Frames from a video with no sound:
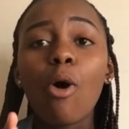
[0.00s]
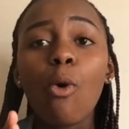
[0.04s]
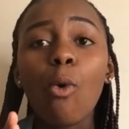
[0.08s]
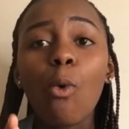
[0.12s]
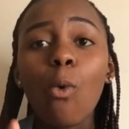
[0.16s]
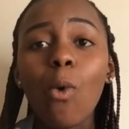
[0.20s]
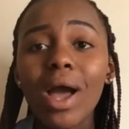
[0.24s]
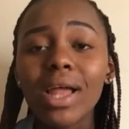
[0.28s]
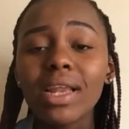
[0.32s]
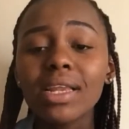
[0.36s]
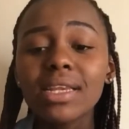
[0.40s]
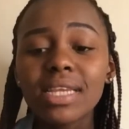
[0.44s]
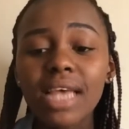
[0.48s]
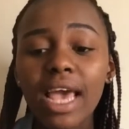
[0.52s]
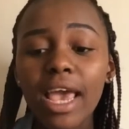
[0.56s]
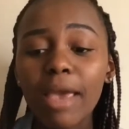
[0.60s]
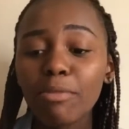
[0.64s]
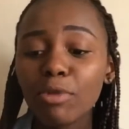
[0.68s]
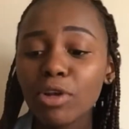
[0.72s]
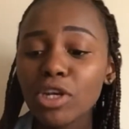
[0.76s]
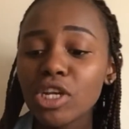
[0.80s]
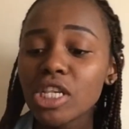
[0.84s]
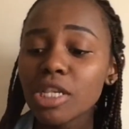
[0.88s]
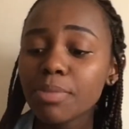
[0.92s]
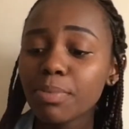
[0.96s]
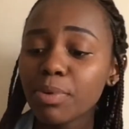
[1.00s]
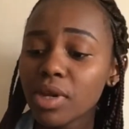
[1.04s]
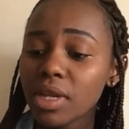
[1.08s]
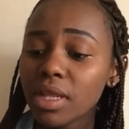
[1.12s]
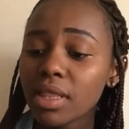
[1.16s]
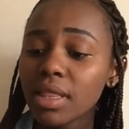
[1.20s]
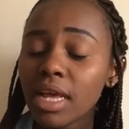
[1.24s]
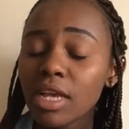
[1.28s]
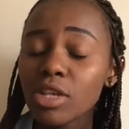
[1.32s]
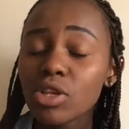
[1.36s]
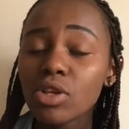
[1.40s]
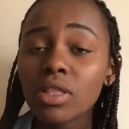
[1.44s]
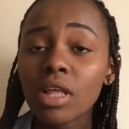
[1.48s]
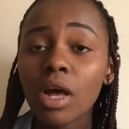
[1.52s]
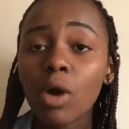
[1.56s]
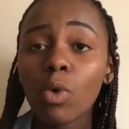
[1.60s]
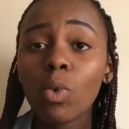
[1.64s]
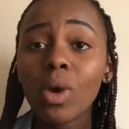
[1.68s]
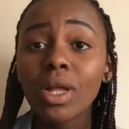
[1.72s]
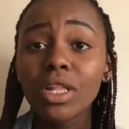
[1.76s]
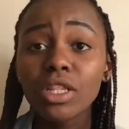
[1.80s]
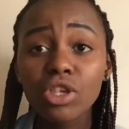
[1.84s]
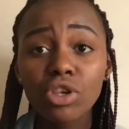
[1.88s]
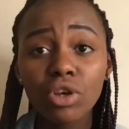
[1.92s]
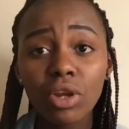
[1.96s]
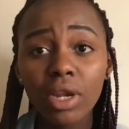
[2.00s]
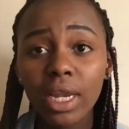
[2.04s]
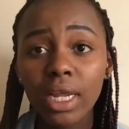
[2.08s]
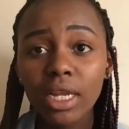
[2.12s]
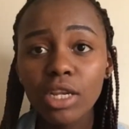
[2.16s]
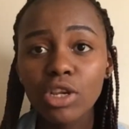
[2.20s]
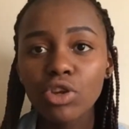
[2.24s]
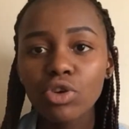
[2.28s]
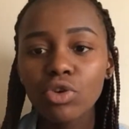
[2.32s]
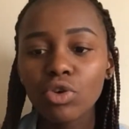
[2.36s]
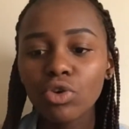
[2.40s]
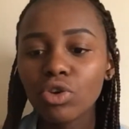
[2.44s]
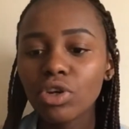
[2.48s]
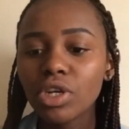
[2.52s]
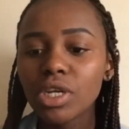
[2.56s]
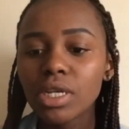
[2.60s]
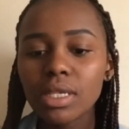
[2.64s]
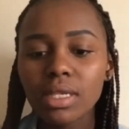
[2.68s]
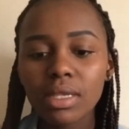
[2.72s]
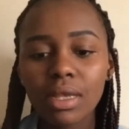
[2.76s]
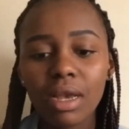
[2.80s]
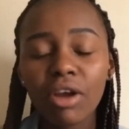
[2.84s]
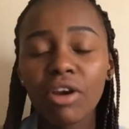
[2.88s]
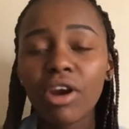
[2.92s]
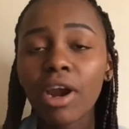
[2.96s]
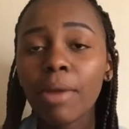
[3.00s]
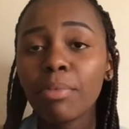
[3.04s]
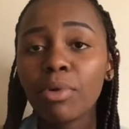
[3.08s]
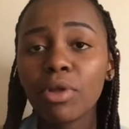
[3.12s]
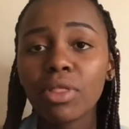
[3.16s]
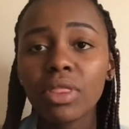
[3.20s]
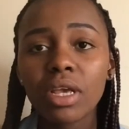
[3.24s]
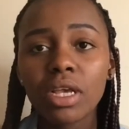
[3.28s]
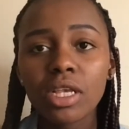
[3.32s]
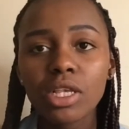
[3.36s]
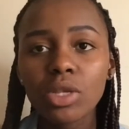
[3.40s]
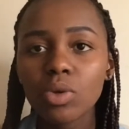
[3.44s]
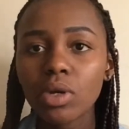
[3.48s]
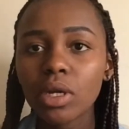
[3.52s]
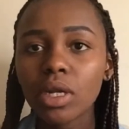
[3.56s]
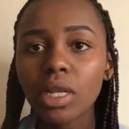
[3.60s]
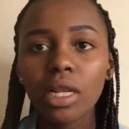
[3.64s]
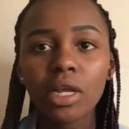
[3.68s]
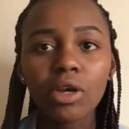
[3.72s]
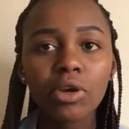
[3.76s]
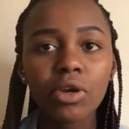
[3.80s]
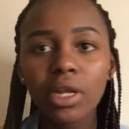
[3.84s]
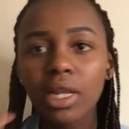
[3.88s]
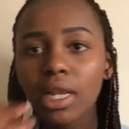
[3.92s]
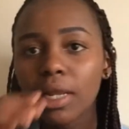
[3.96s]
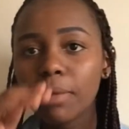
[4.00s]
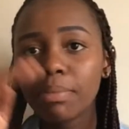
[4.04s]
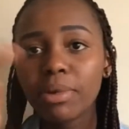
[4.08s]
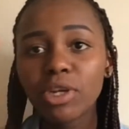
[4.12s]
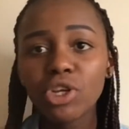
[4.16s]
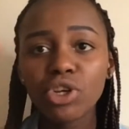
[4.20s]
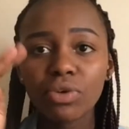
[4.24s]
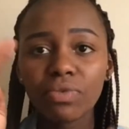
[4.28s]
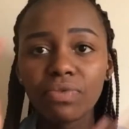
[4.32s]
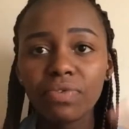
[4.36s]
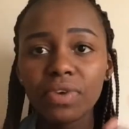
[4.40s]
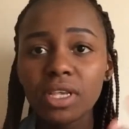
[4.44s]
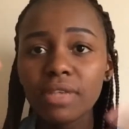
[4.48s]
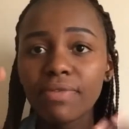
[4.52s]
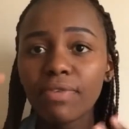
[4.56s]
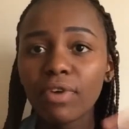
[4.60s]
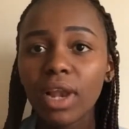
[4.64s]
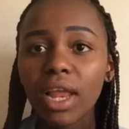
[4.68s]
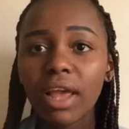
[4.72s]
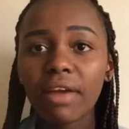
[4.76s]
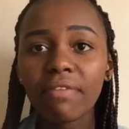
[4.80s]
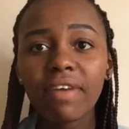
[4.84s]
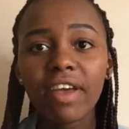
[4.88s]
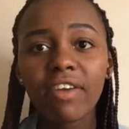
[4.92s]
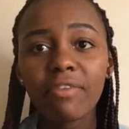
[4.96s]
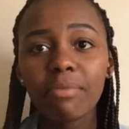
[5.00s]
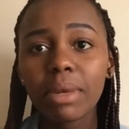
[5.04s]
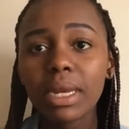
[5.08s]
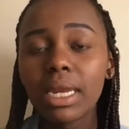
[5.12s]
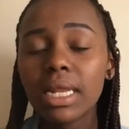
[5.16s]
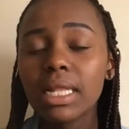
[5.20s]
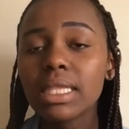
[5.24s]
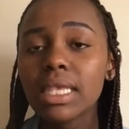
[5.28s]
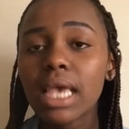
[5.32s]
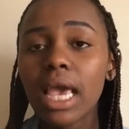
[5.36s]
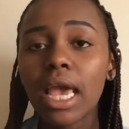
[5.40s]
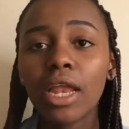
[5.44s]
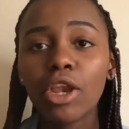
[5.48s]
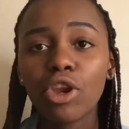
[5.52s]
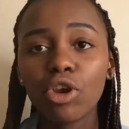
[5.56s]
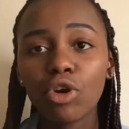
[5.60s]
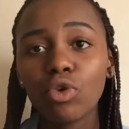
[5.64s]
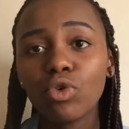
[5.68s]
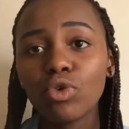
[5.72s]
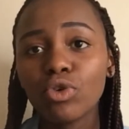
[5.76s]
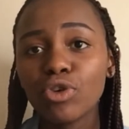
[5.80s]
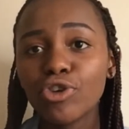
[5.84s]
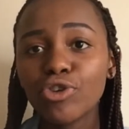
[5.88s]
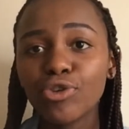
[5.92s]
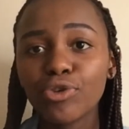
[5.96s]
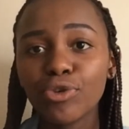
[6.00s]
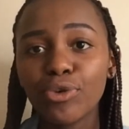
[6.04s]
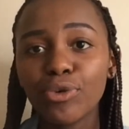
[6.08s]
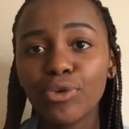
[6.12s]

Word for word: one time you just put it there so that once you're late you know you just grab your things quickly quickly beat your face for like five minutes and you're good to